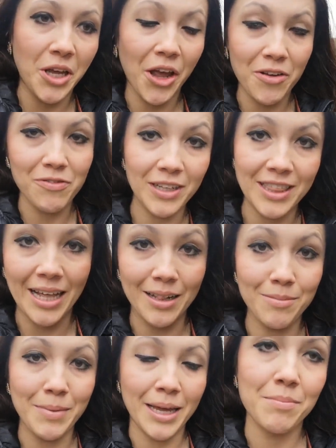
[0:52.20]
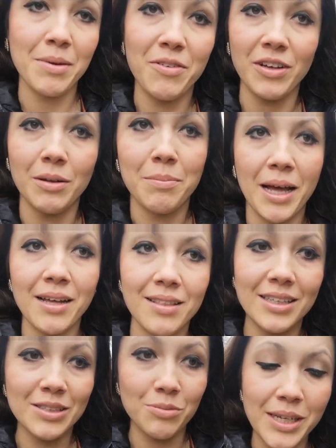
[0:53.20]
so hopefully that will make me feel better
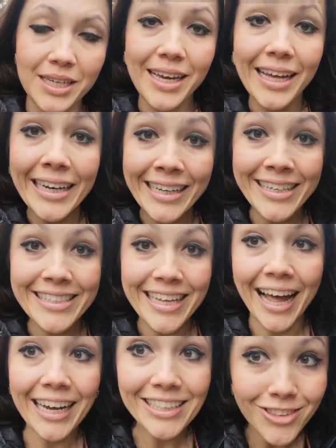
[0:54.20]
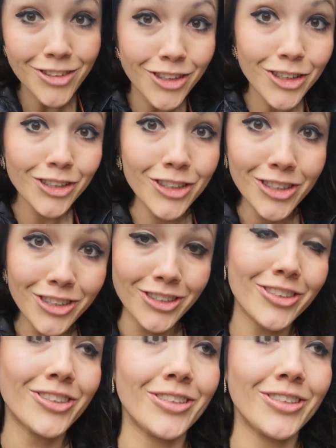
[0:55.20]
this week and less anxious.